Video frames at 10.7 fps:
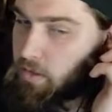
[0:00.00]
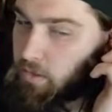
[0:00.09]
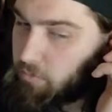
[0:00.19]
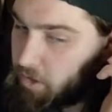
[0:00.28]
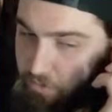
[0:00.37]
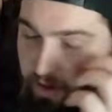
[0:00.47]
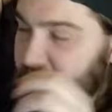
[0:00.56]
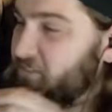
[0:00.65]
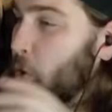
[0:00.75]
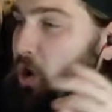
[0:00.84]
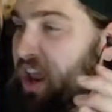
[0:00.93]
with like
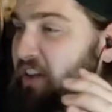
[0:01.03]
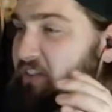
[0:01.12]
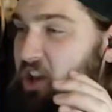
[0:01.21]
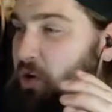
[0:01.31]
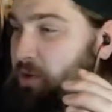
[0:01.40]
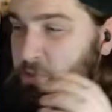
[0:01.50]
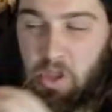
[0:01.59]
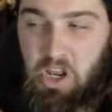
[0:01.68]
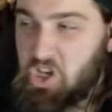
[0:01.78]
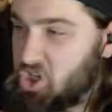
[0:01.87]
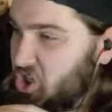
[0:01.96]
4 heavy Crispin
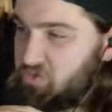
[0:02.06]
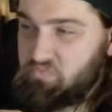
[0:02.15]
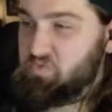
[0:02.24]
and just